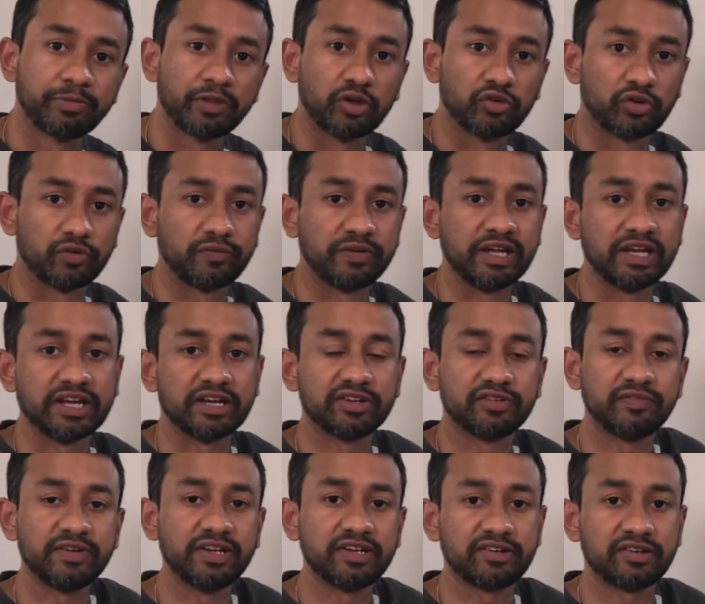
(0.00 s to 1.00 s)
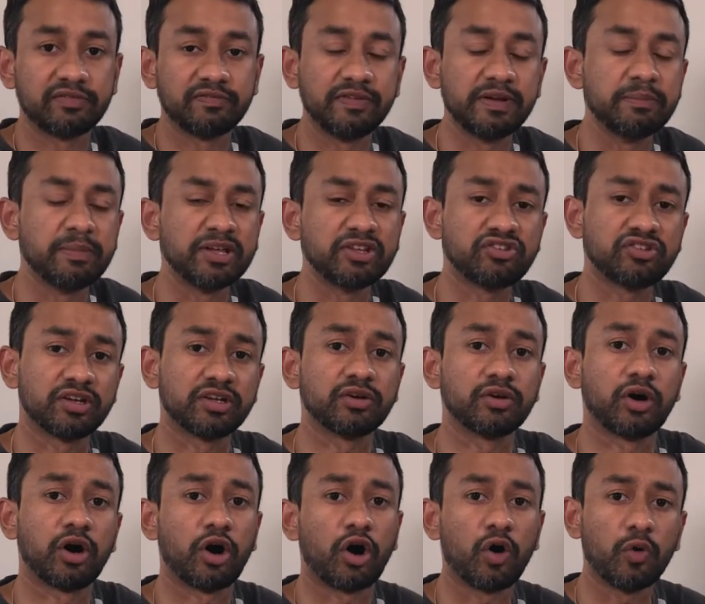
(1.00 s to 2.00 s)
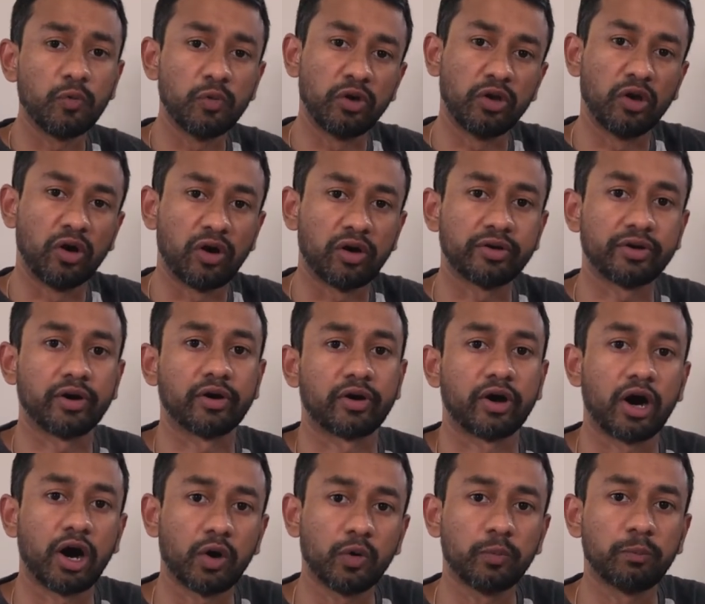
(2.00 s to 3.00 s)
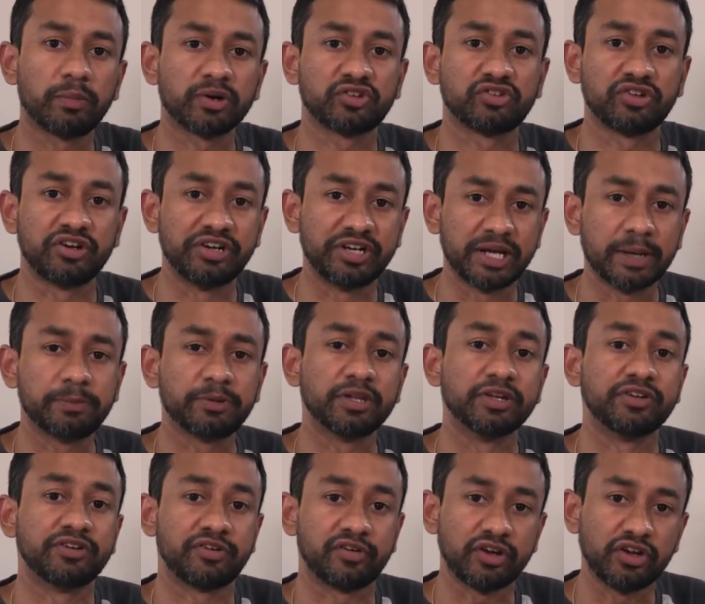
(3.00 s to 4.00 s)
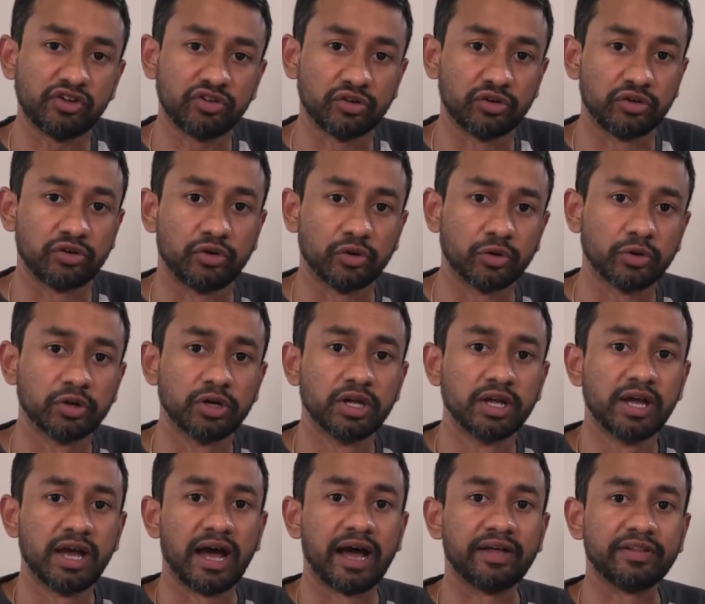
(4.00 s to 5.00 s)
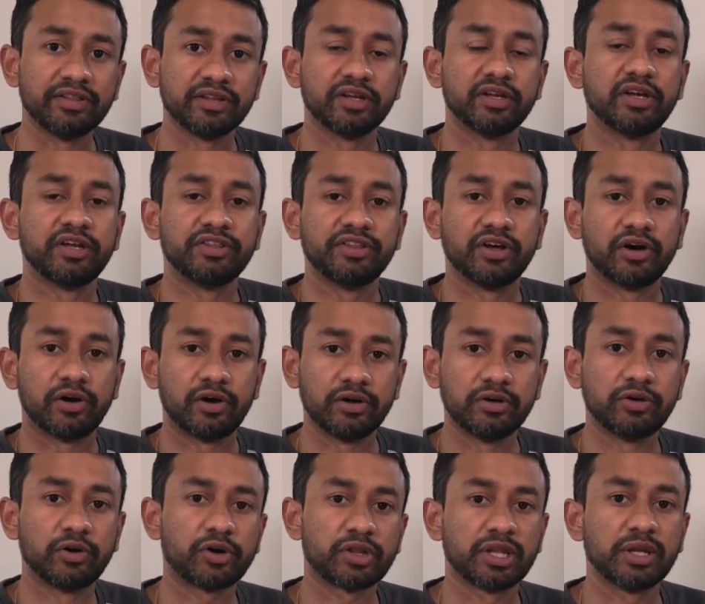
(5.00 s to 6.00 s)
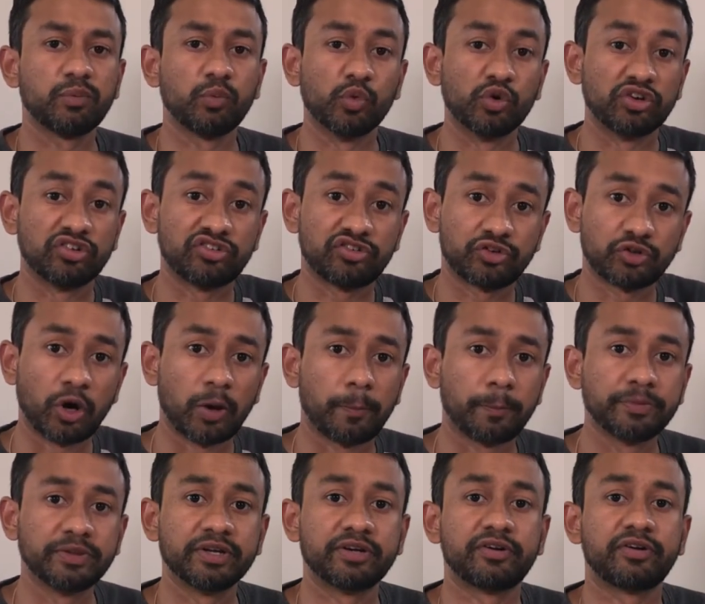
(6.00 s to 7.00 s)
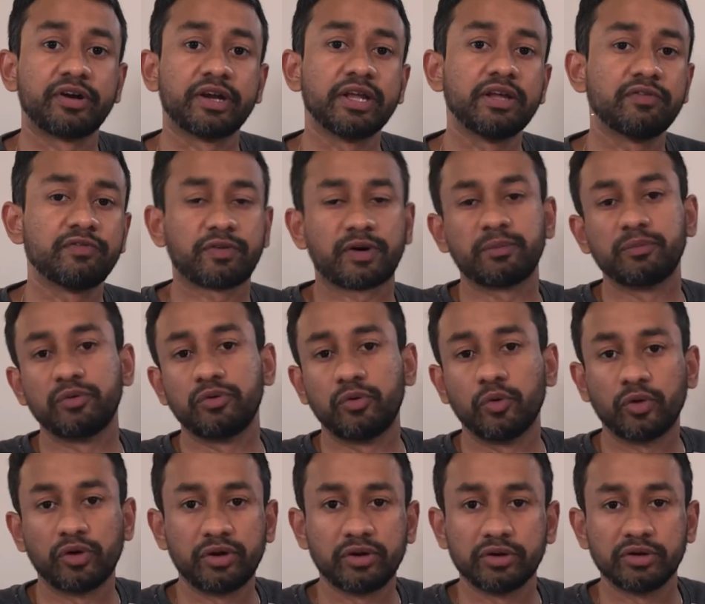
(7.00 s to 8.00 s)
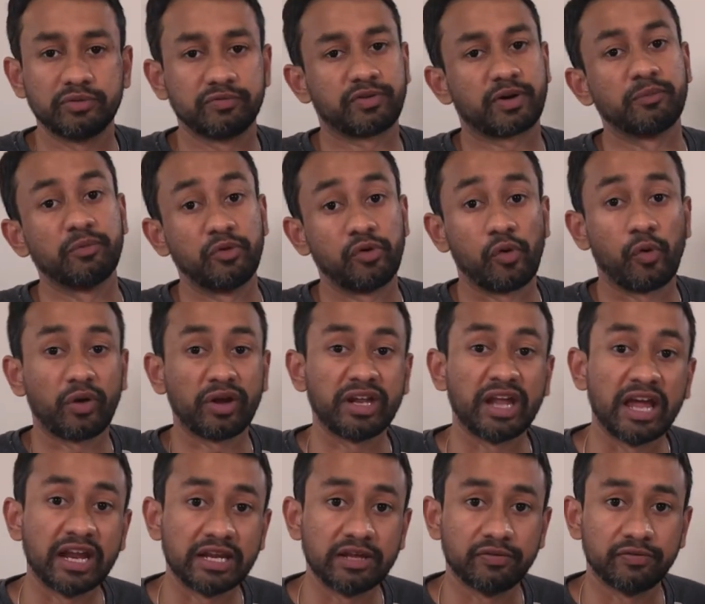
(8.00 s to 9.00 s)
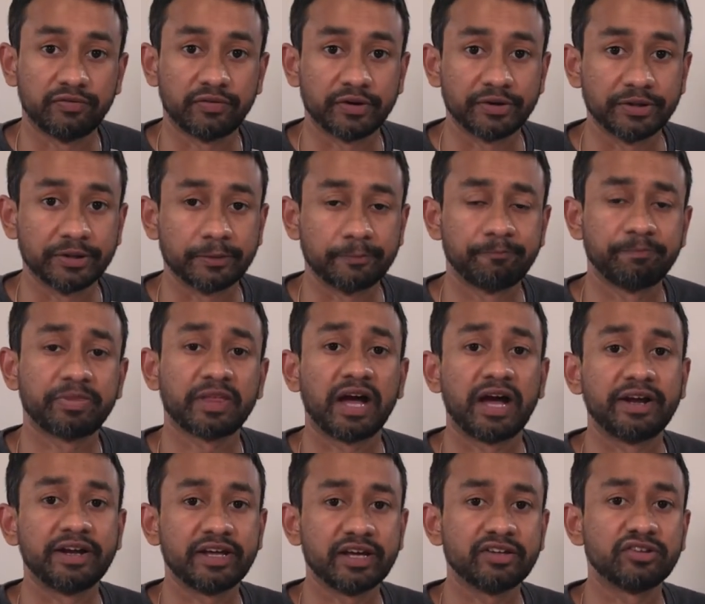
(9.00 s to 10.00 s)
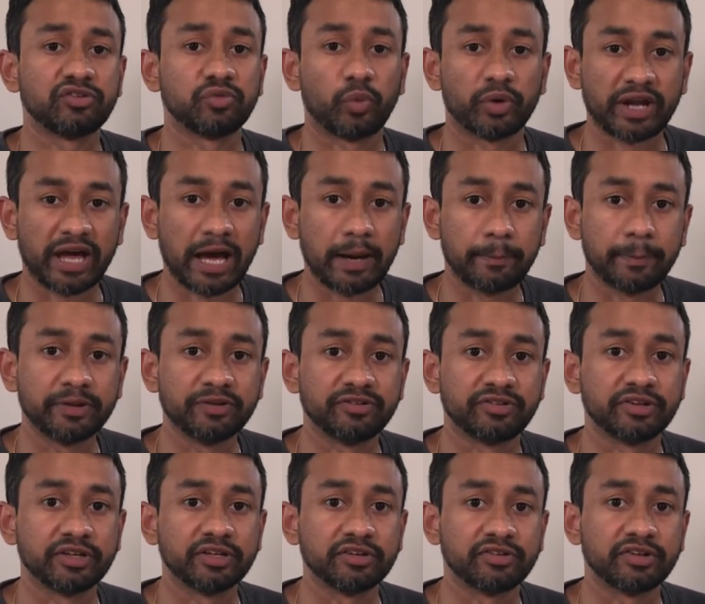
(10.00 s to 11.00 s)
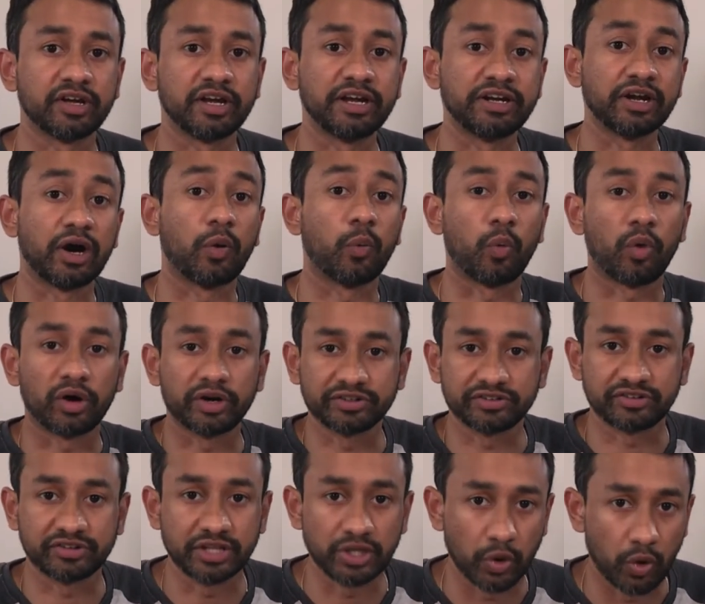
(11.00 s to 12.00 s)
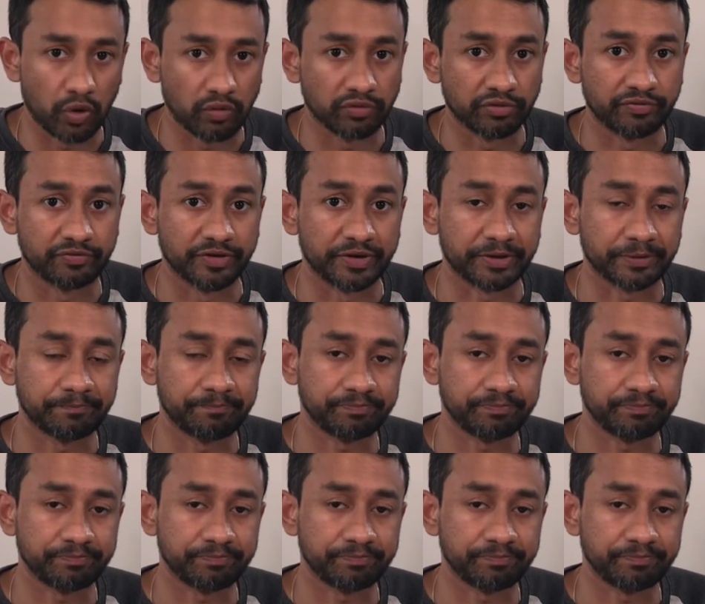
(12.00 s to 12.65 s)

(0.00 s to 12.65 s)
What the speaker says: So we mention how long or how much depth the tree should grow, and the algorithm would stop the tree from growing any further. And hence what happens is it avoids the overfit.